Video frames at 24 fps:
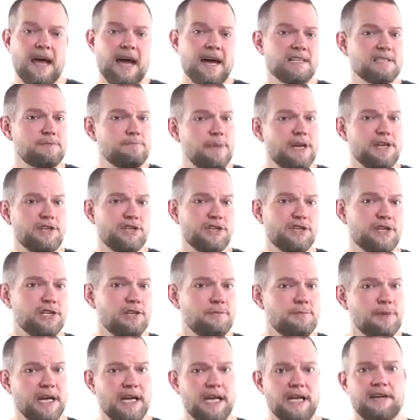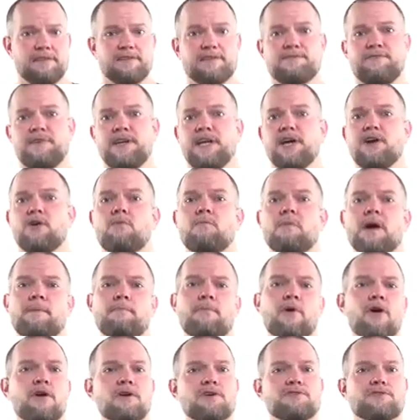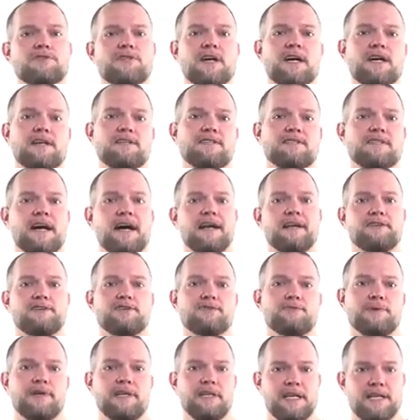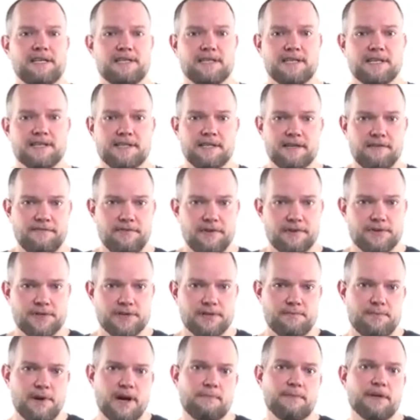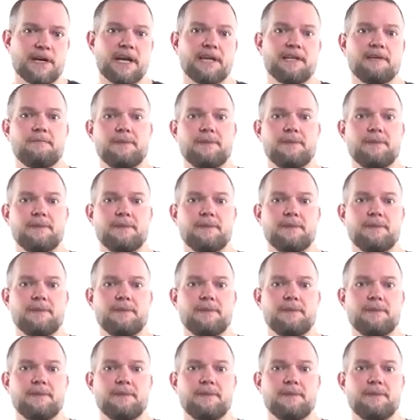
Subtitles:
As mentioned in the beginning of this video, my partners and I decided to release this info to the public in the